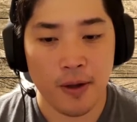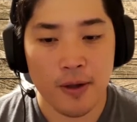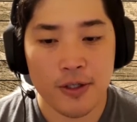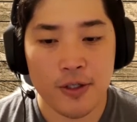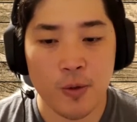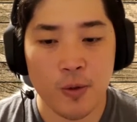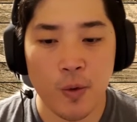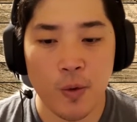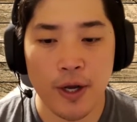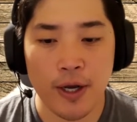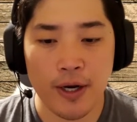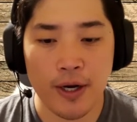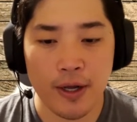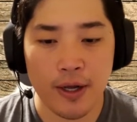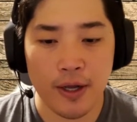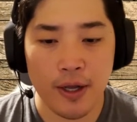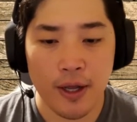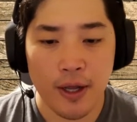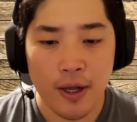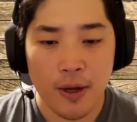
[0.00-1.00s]
So we're
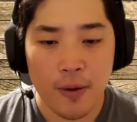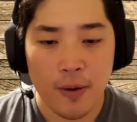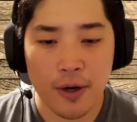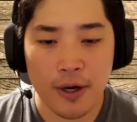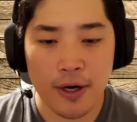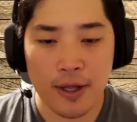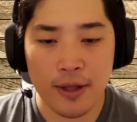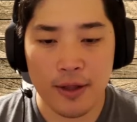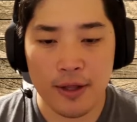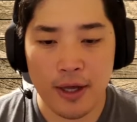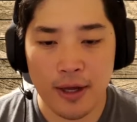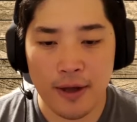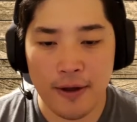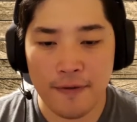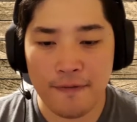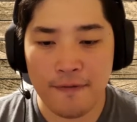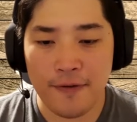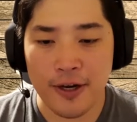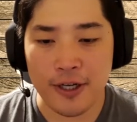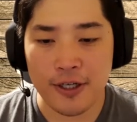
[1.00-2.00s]
gonna we're gonna uh,
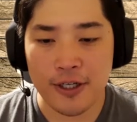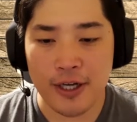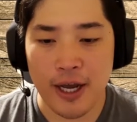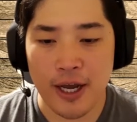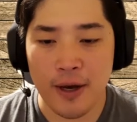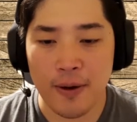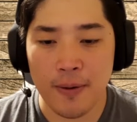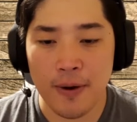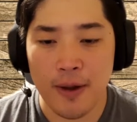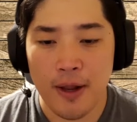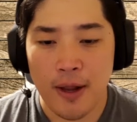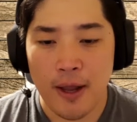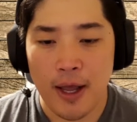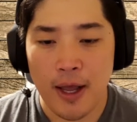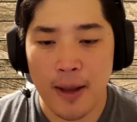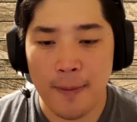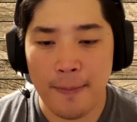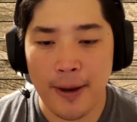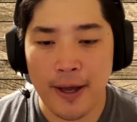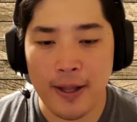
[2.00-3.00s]
finish out
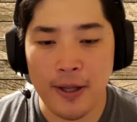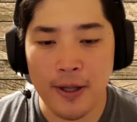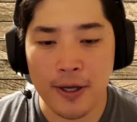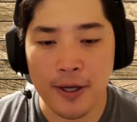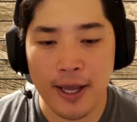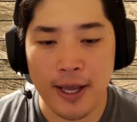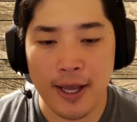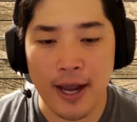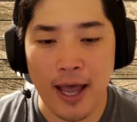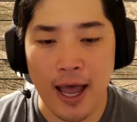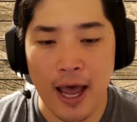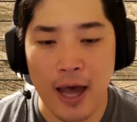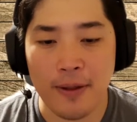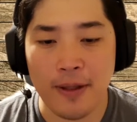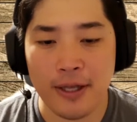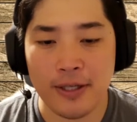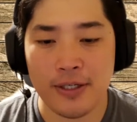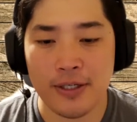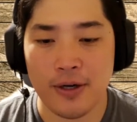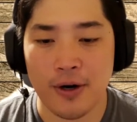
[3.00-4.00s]
uh, by looking at how
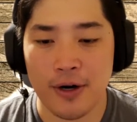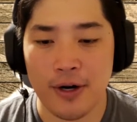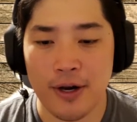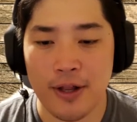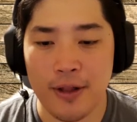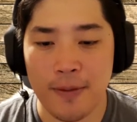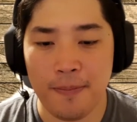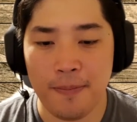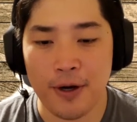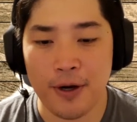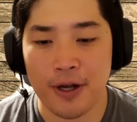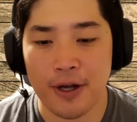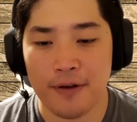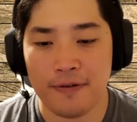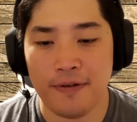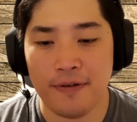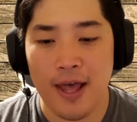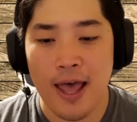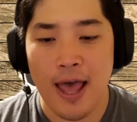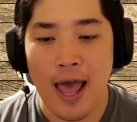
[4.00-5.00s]
that started in the book
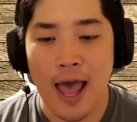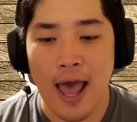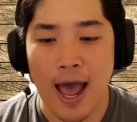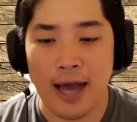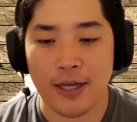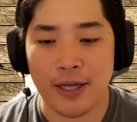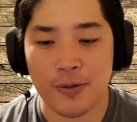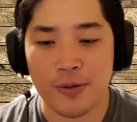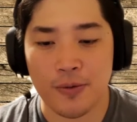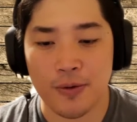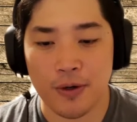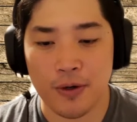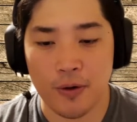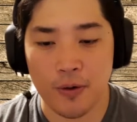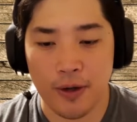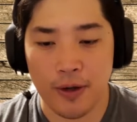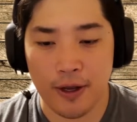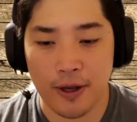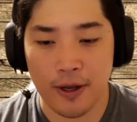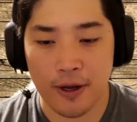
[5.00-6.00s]
of Acts real
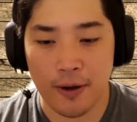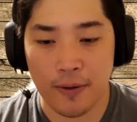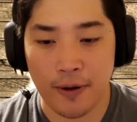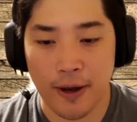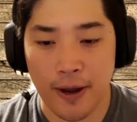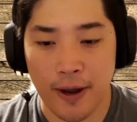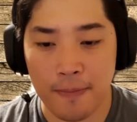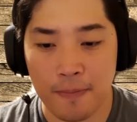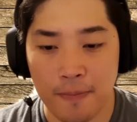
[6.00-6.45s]
quick. Okay,